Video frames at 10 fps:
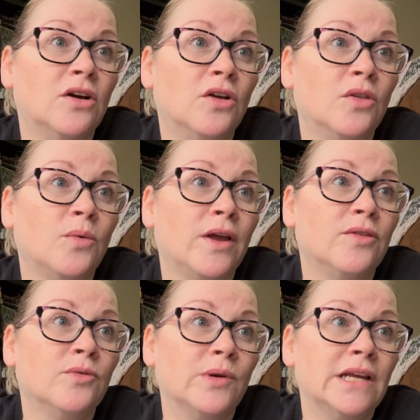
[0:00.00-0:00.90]
all the way
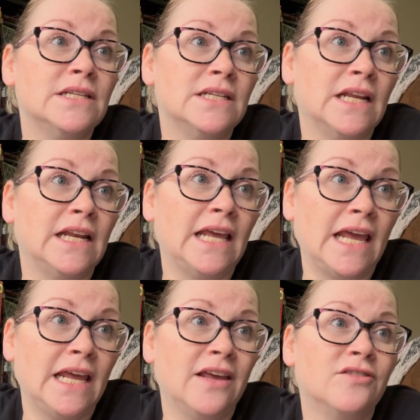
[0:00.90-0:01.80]
through
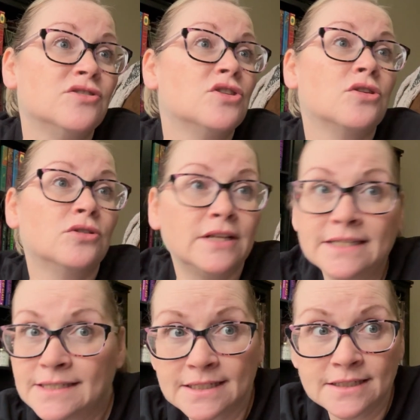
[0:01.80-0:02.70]
1998, and there's
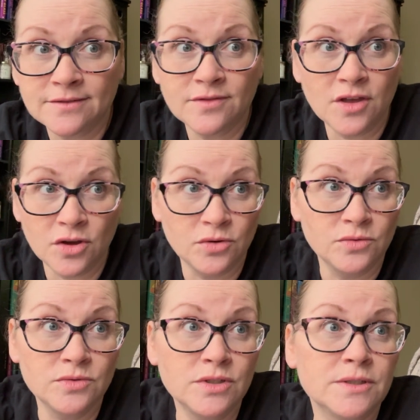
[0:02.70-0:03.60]
36 of
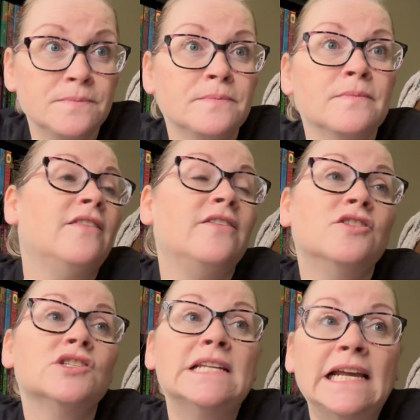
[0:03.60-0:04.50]
those. And then
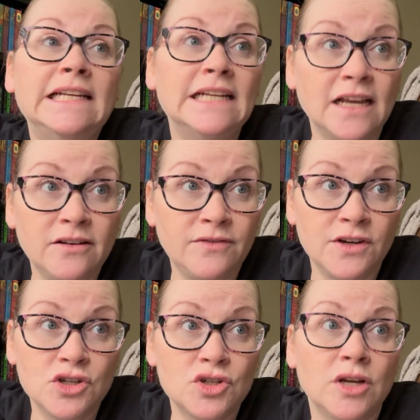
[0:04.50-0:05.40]
there's 99
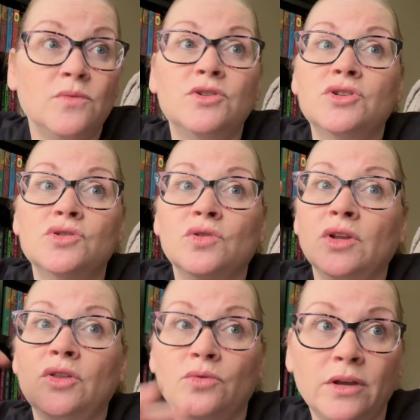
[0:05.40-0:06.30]
Fear Street, which there's
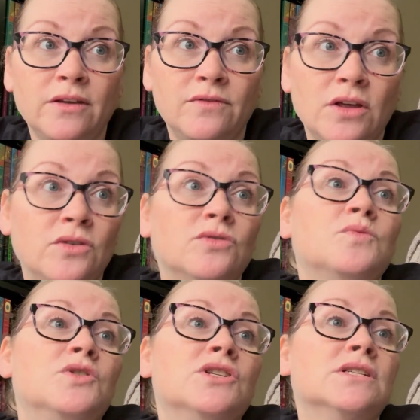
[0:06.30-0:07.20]
only 3 of those,
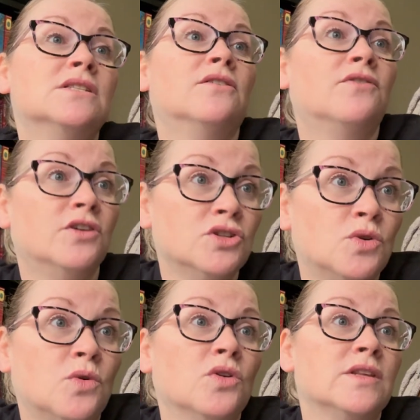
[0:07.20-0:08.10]
which is the first
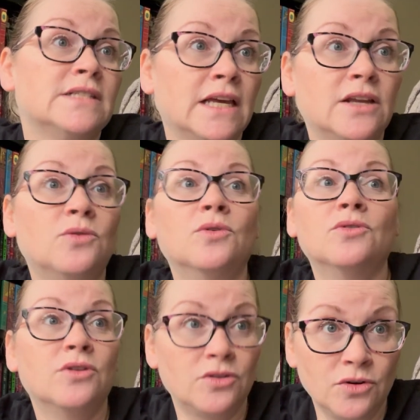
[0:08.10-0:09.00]
horror, the second horror,
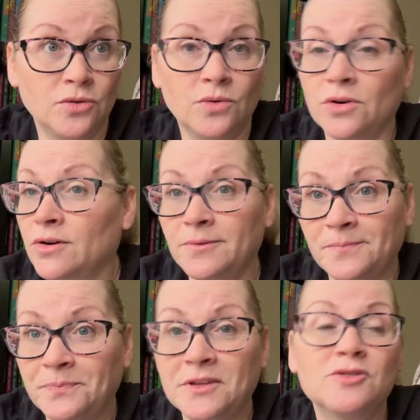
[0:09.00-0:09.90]
the third horror.
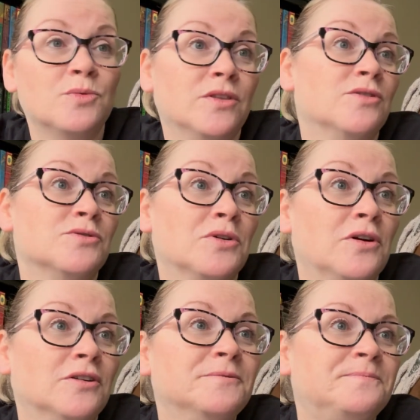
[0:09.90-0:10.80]
Those are what those are
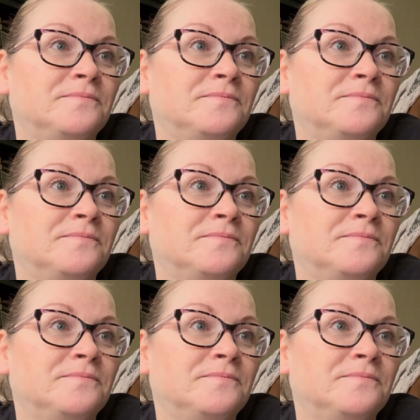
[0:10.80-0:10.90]
called.